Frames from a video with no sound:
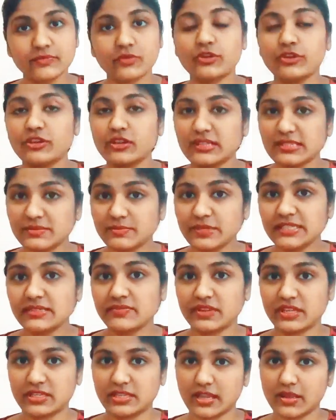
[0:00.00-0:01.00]
for your
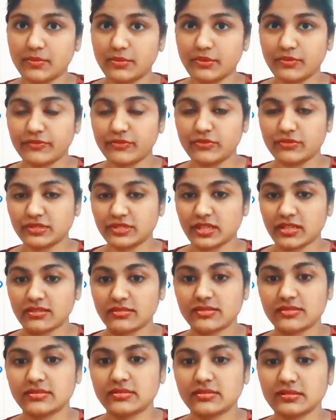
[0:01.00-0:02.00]
specific type of use
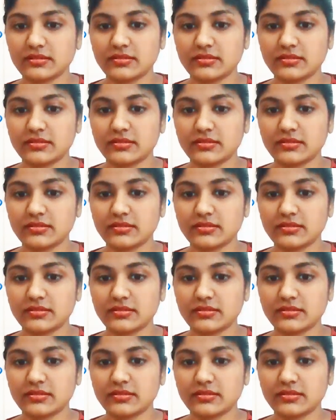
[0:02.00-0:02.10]
case.